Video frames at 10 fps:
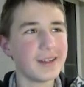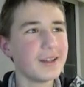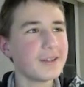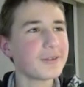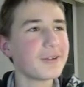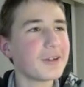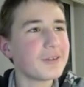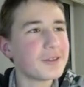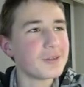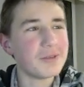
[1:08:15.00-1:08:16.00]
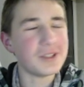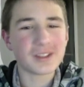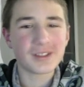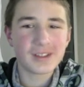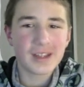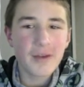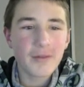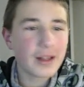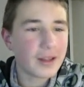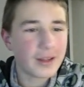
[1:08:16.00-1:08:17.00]
So you're gonna lose in pieces.
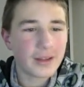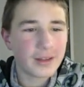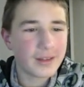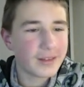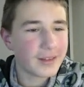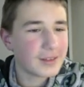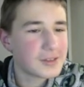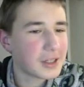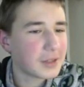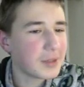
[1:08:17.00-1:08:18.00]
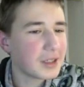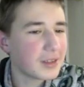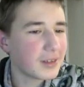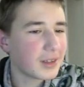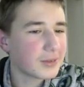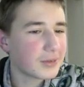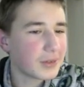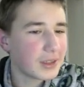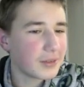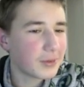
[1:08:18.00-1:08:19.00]
Well, checkmate in like
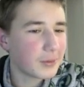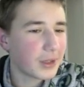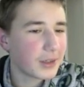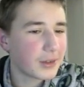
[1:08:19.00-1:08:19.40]
20 for black.